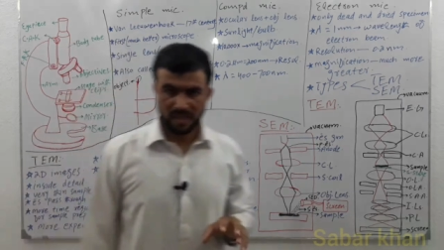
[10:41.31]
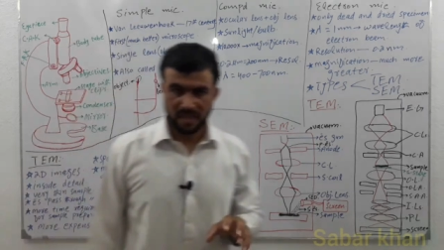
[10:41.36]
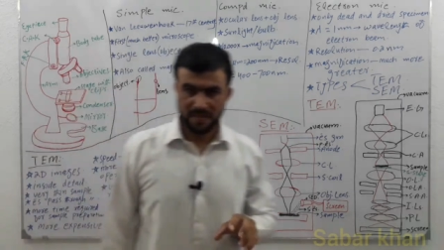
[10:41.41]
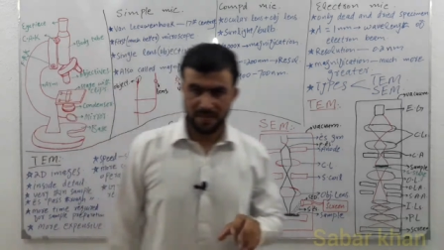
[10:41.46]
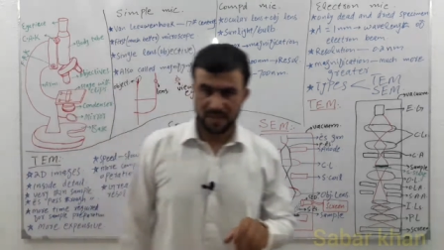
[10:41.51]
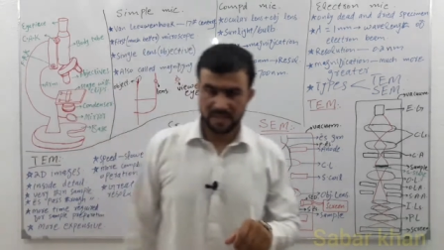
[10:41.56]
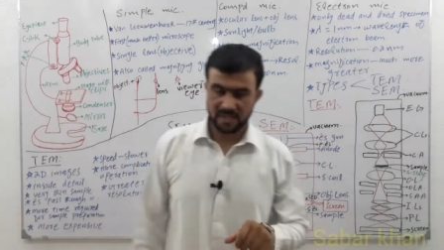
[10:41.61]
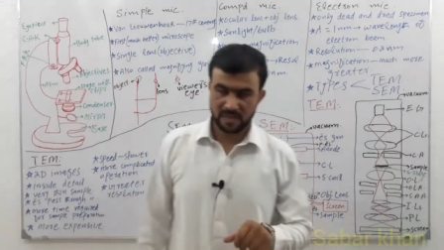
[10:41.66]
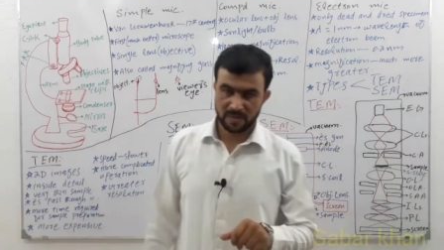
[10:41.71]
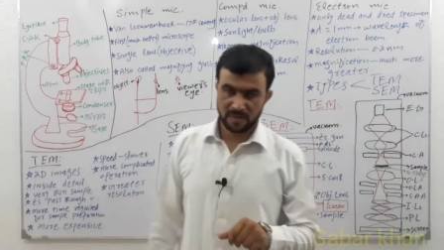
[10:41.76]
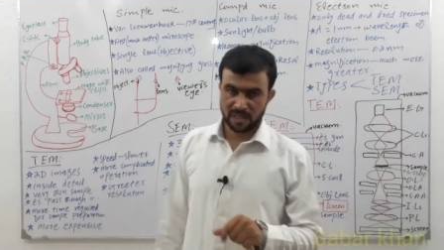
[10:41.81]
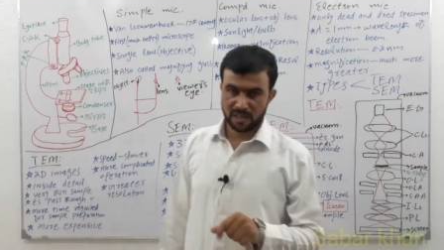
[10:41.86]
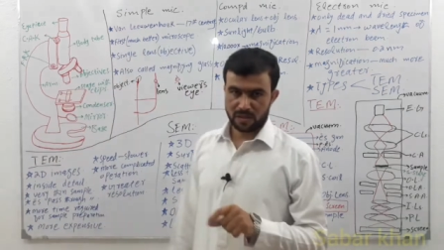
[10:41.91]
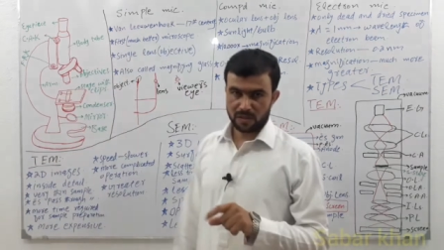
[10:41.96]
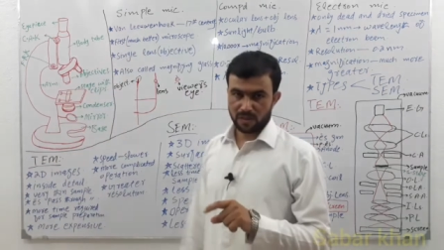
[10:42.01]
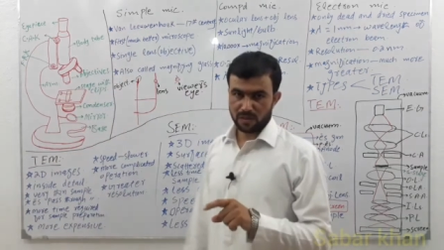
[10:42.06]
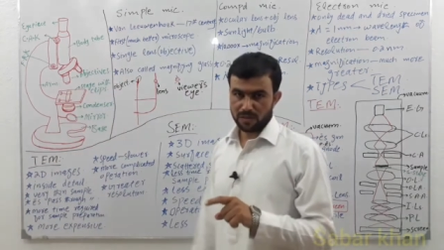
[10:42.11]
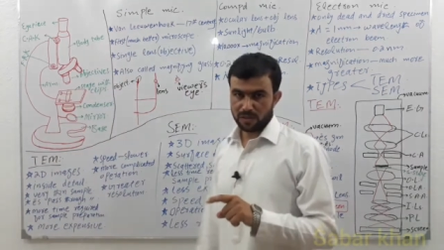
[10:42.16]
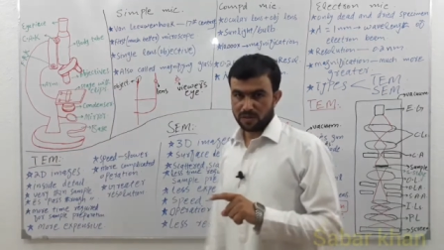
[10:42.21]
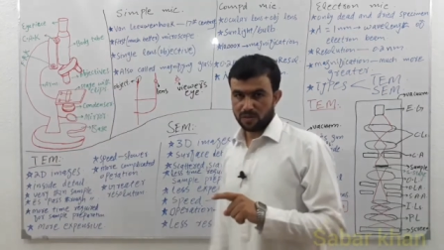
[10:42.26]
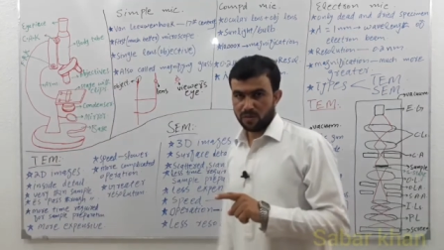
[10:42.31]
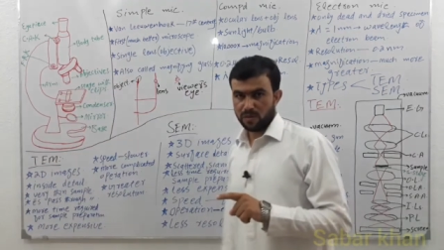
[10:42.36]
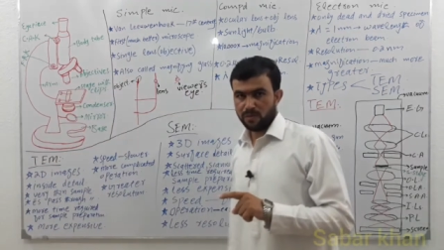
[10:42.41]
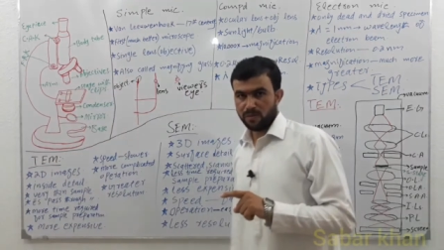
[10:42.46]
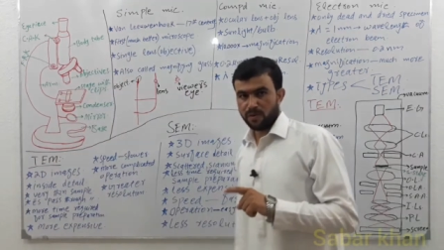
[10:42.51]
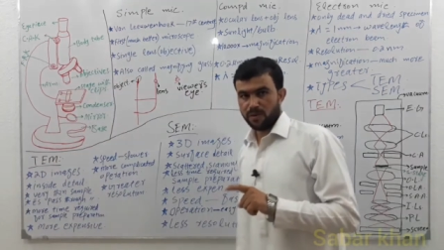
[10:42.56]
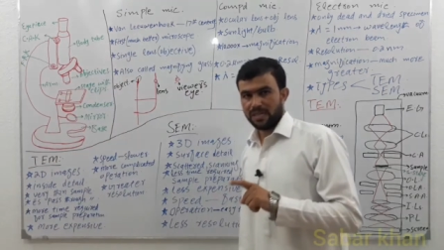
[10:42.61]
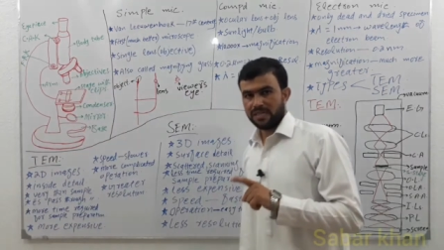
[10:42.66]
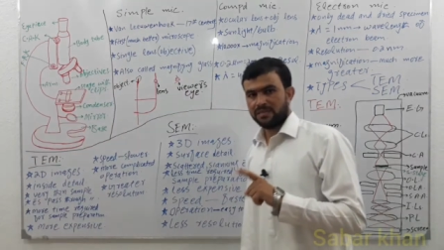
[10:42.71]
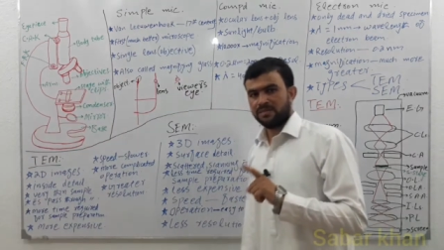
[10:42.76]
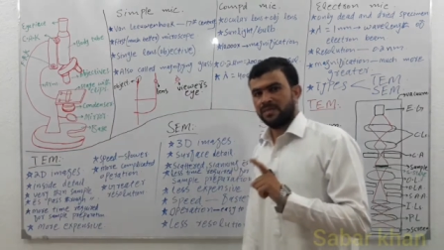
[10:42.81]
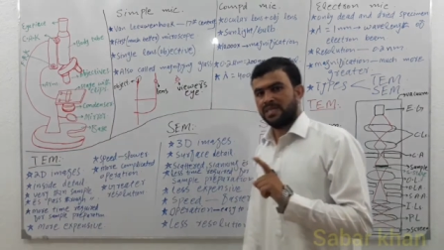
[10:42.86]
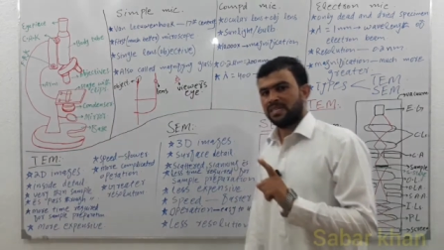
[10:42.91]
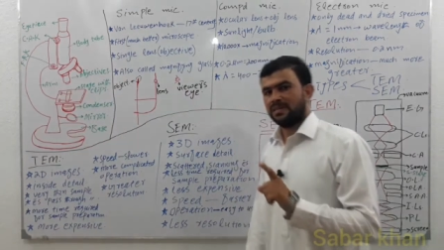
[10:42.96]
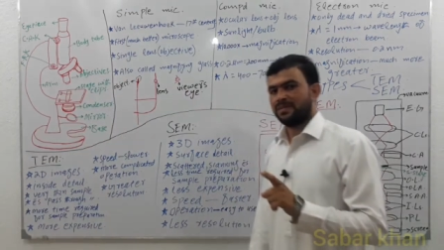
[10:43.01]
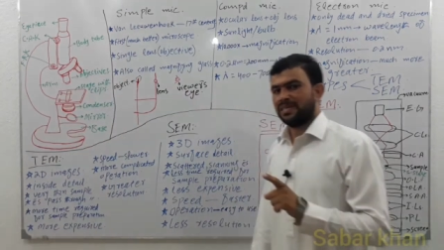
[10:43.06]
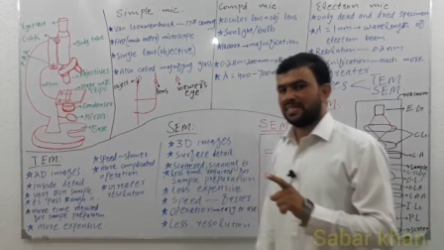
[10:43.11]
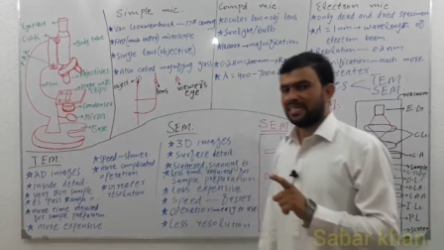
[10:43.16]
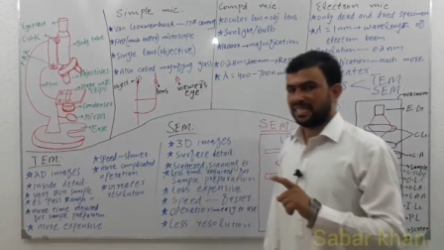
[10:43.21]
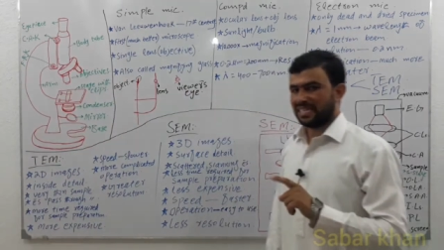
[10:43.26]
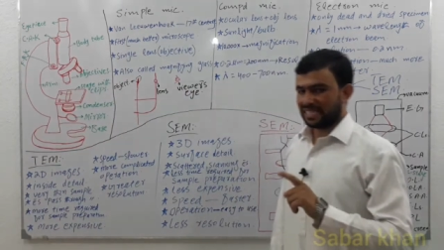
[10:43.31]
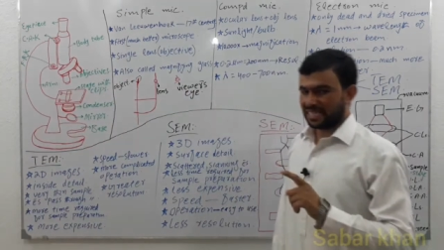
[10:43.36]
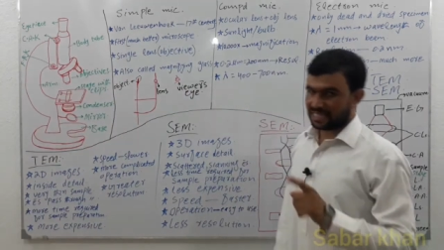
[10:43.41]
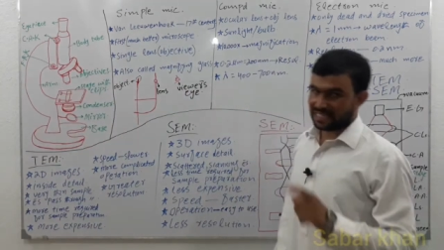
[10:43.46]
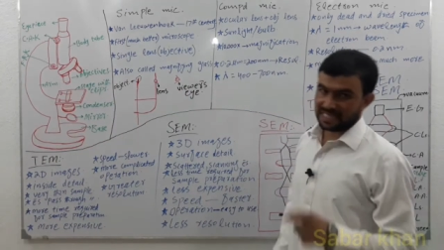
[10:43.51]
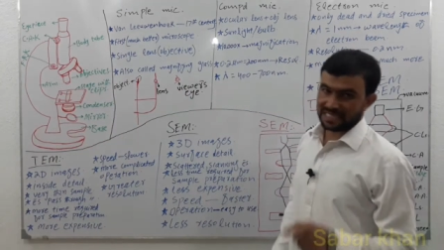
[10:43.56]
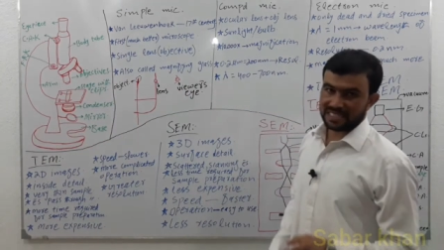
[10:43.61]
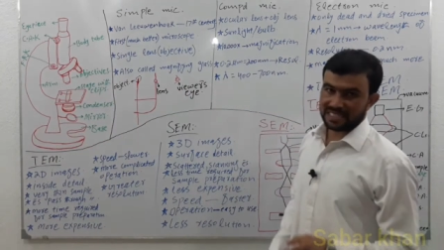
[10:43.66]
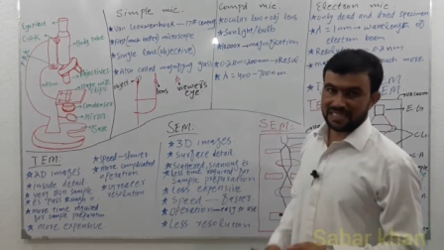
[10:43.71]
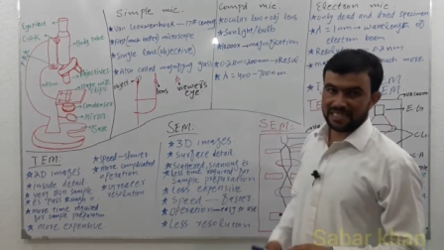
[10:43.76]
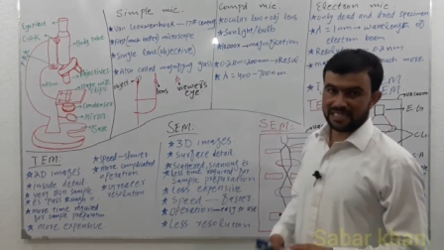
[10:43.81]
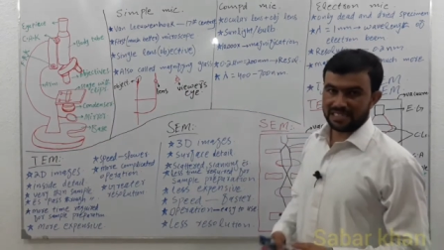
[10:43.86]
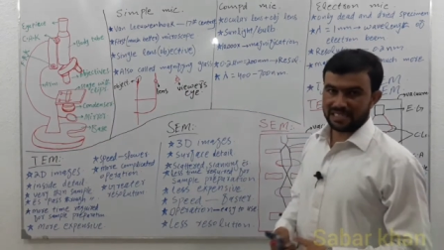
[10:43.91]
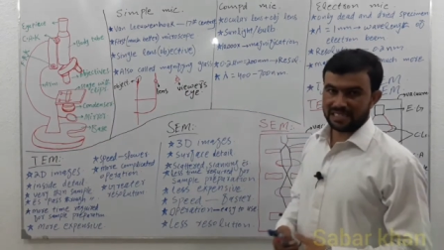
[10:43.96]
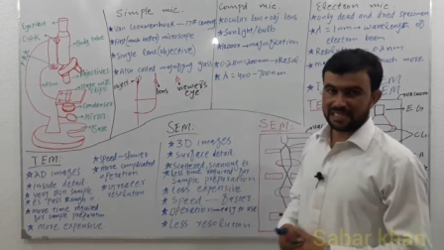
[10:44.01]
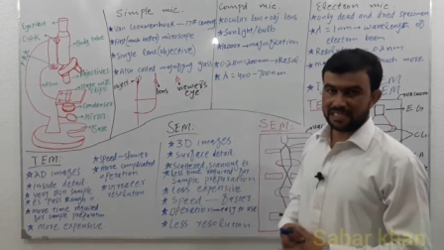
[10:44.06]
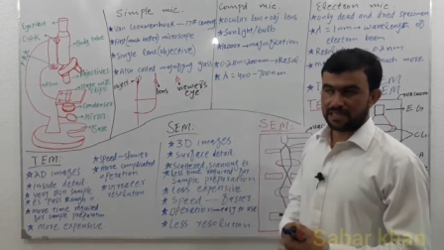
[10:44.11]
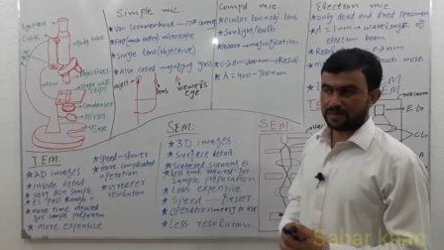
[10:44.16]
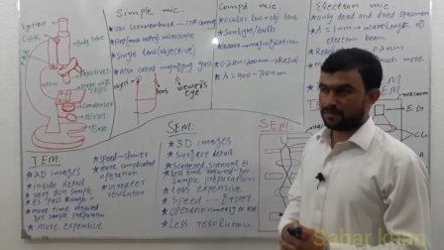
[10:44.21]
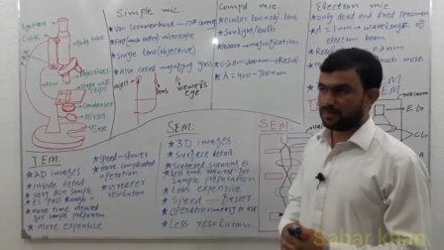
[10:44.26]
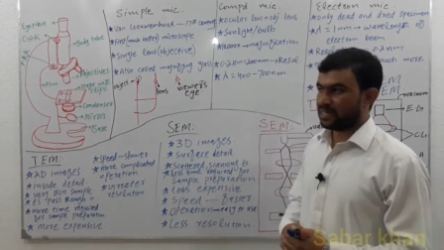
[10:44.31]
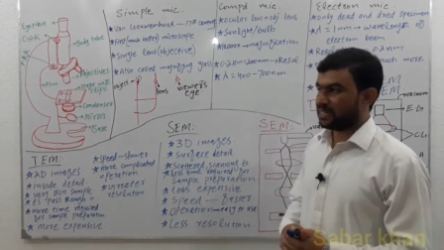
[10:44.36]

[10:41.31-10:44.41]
The first microscope was made by another scientist,